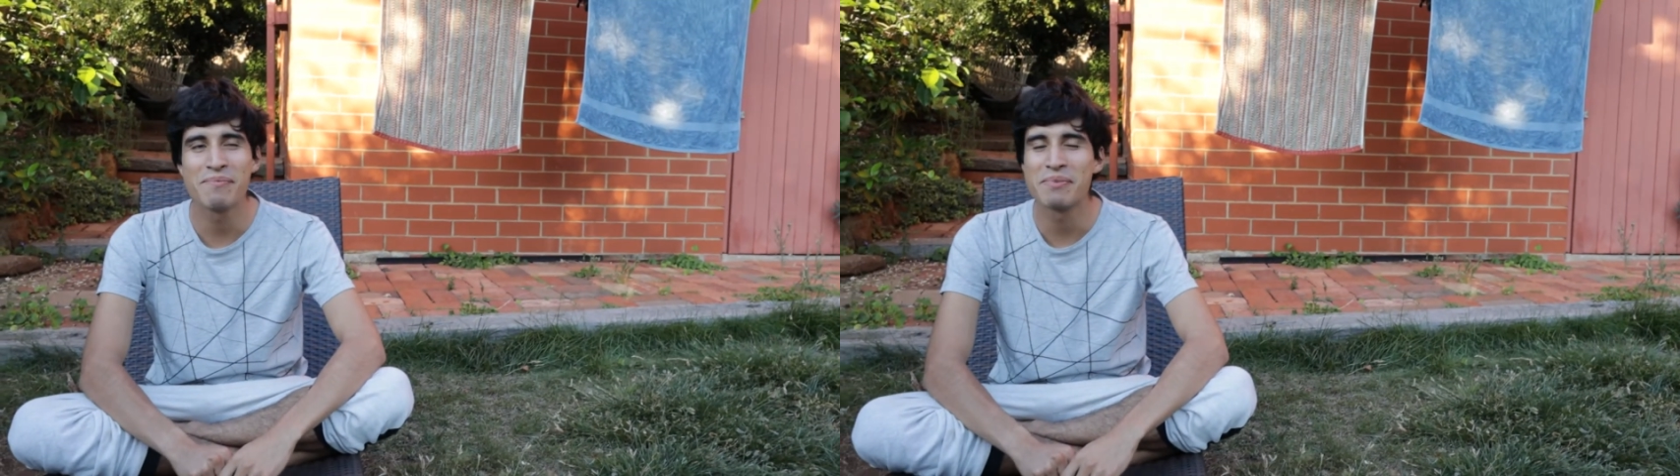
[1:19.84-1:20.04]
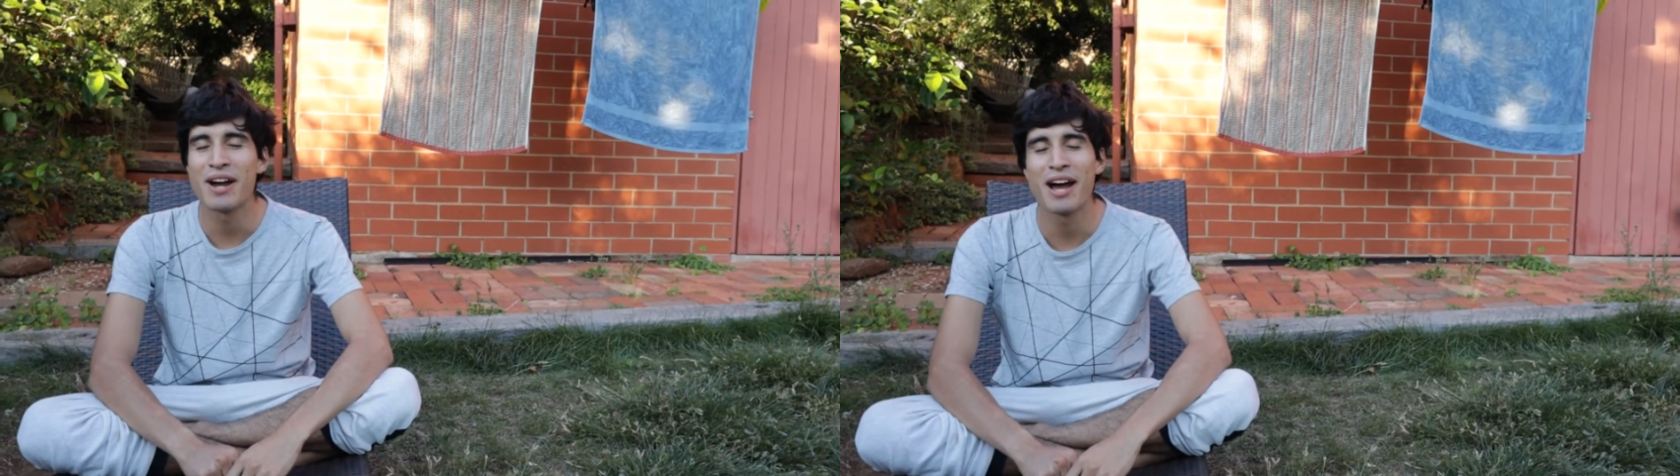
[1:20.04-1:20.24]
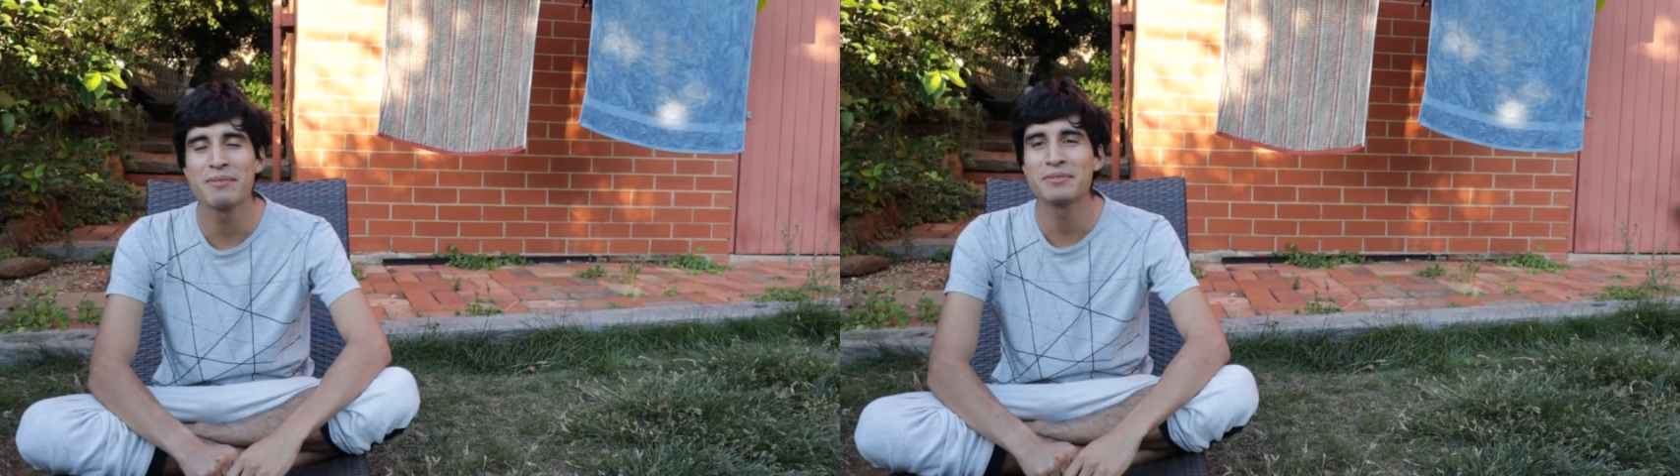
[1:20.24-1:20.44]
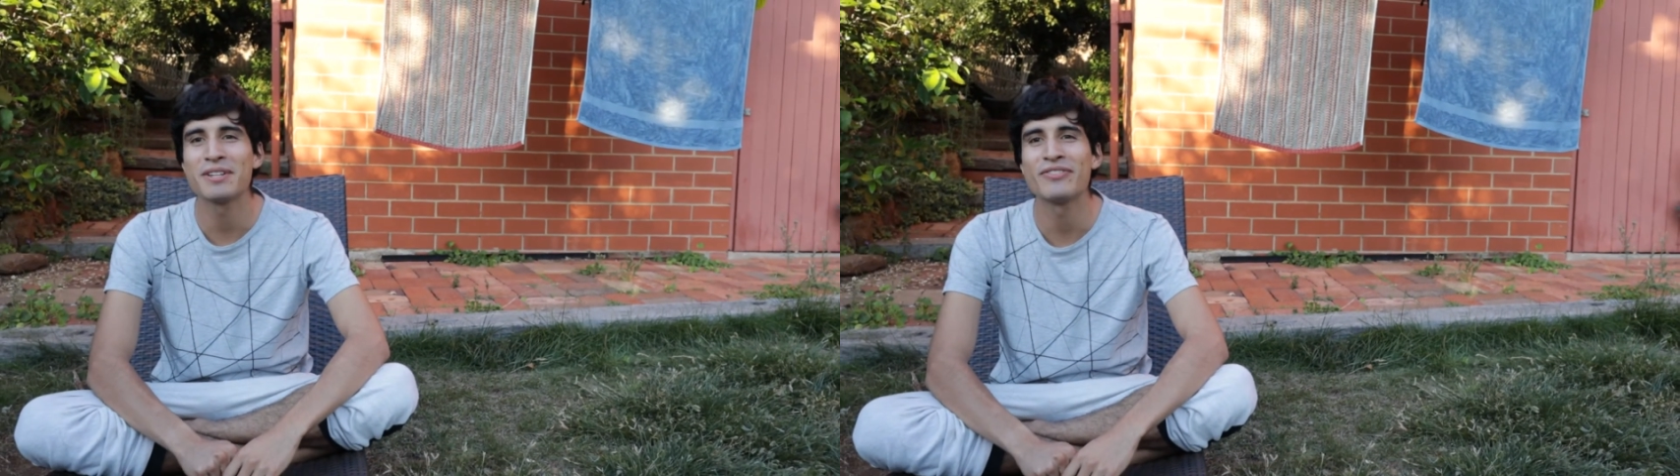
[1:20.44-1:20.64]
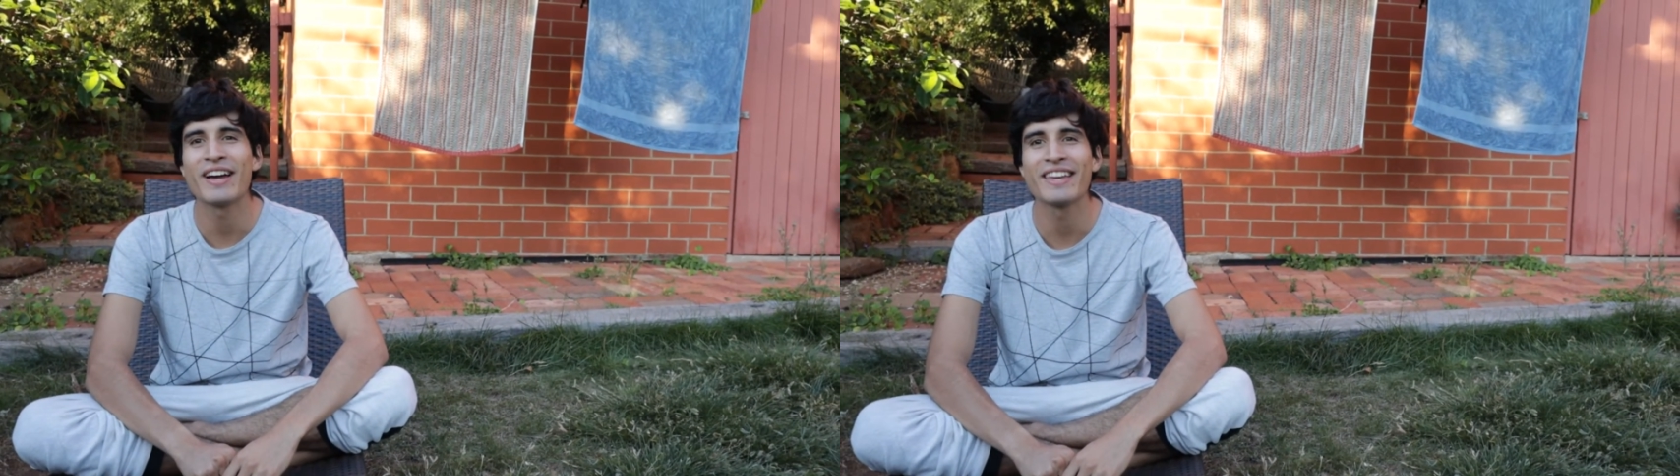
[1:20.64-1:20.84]
Perhaps
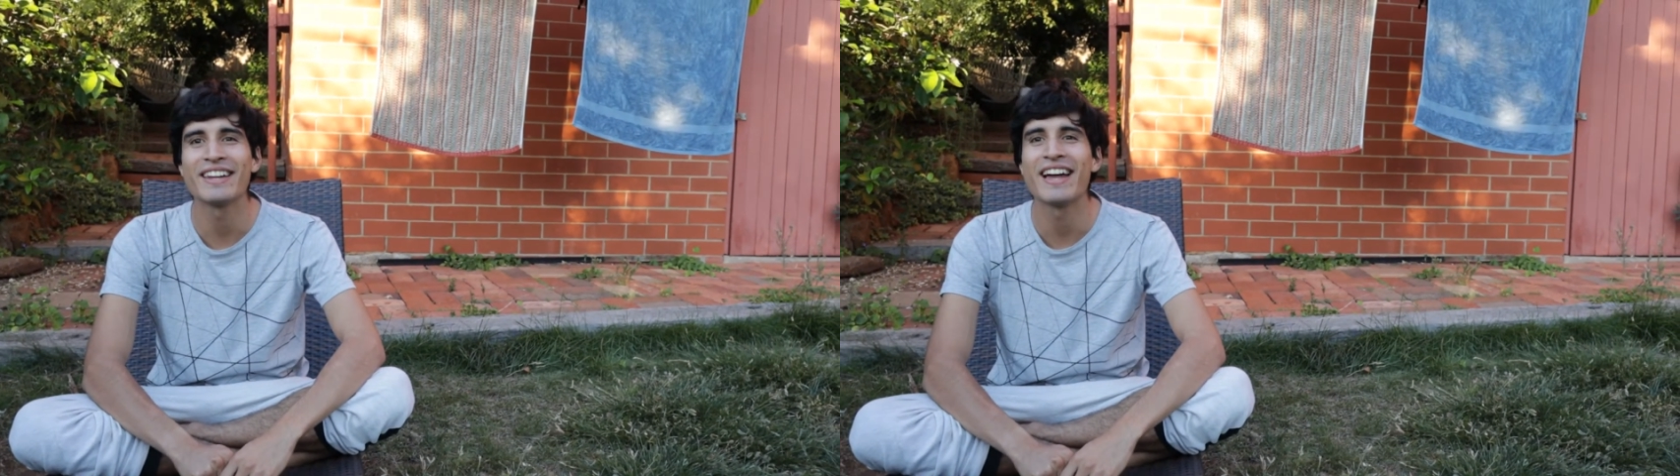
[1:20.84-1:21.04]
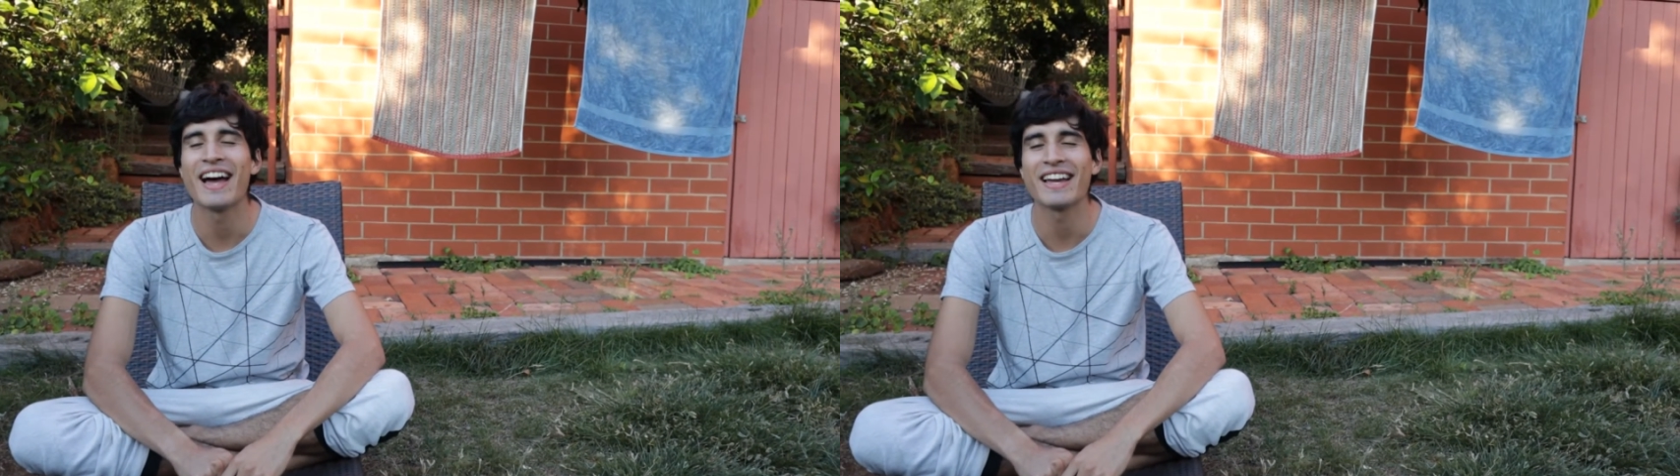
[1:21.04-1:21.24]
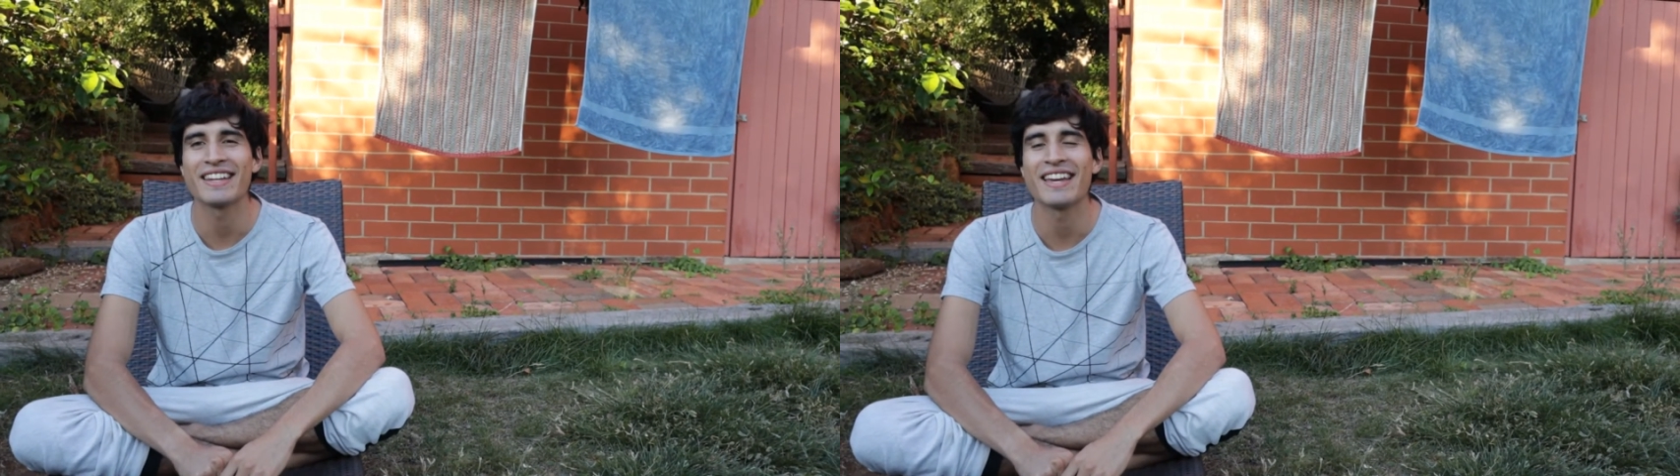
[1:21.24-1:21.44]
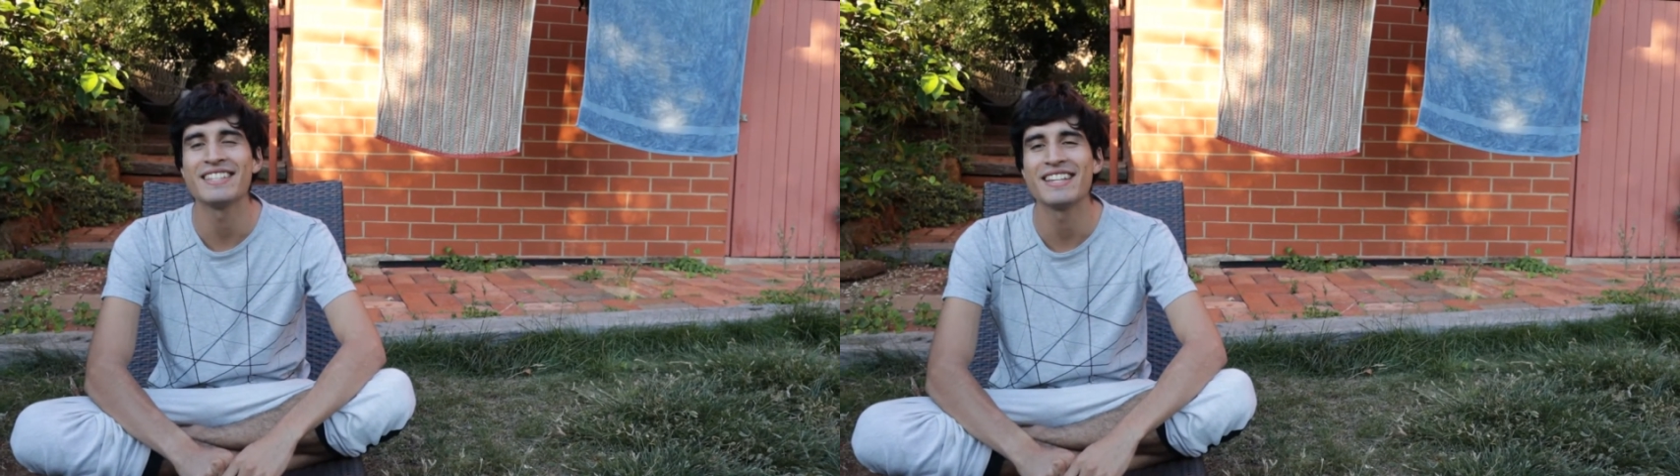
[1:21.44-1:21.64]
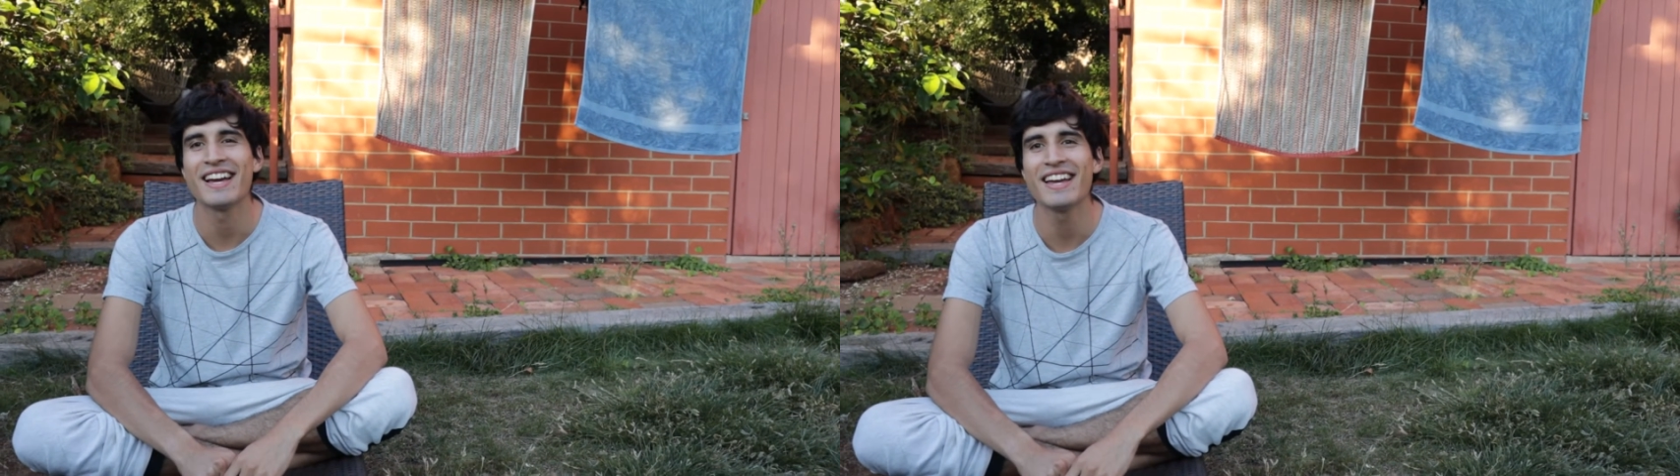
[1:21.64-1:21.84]
if I can hack the
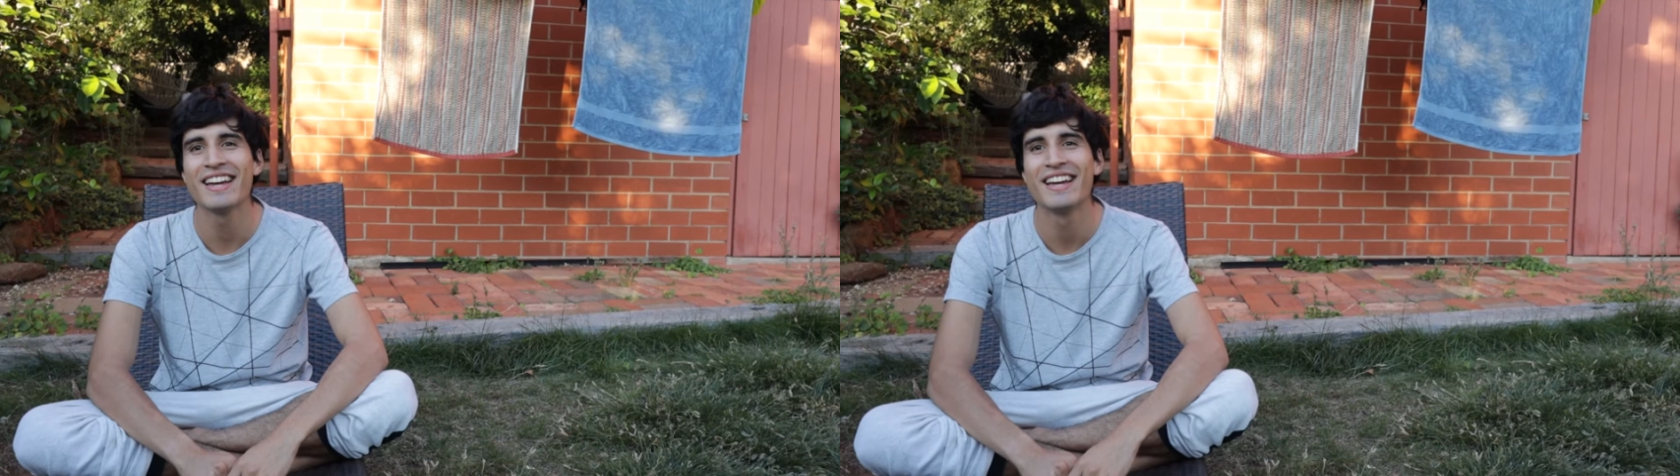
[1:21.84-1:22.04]
NCI?